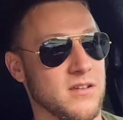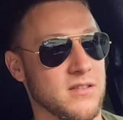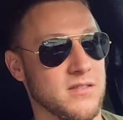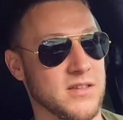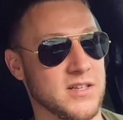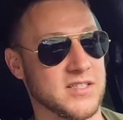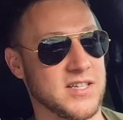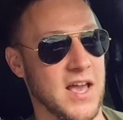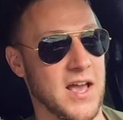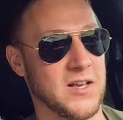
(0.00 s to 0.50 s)

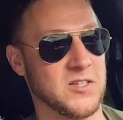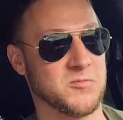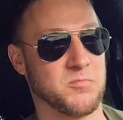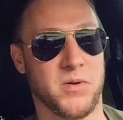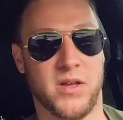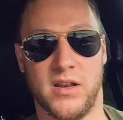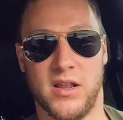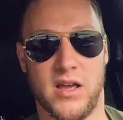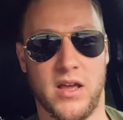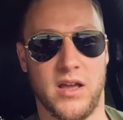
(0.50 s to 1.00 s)
this has
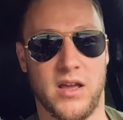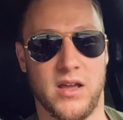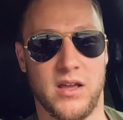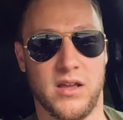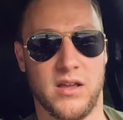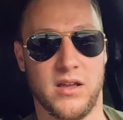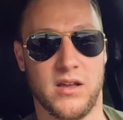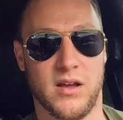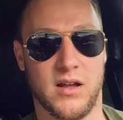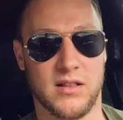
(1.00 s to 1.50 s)
been
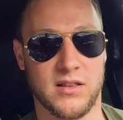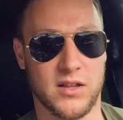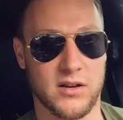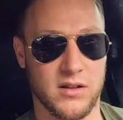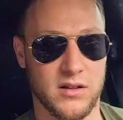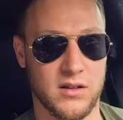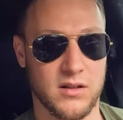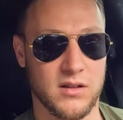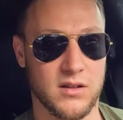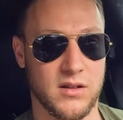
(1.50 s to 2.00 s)
a, a
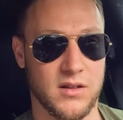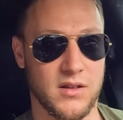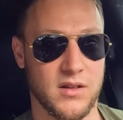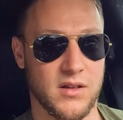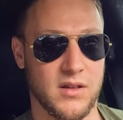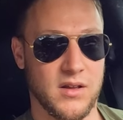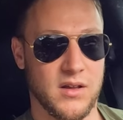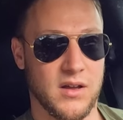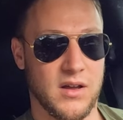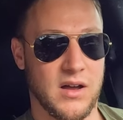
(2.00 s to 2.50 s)
little,
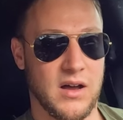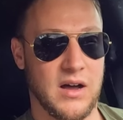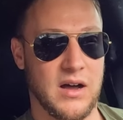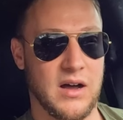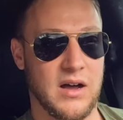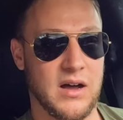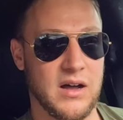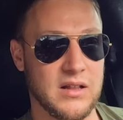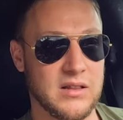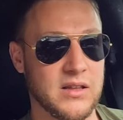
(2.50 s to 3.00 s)

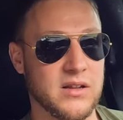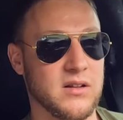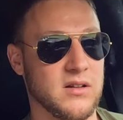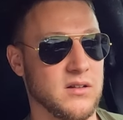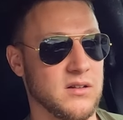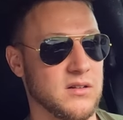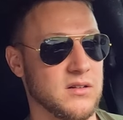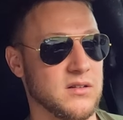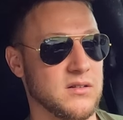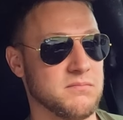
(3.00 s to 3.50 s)
a
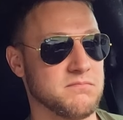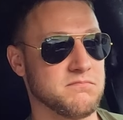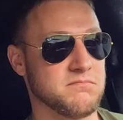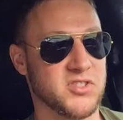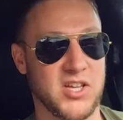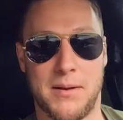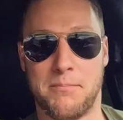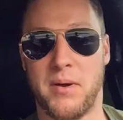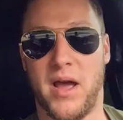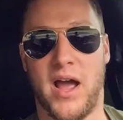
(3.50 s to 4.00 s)
little
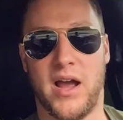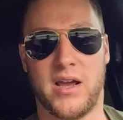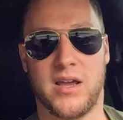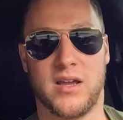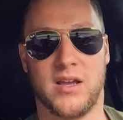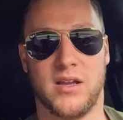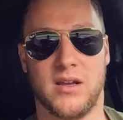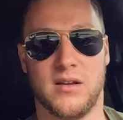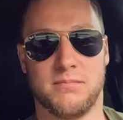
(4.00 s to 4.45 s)
setback.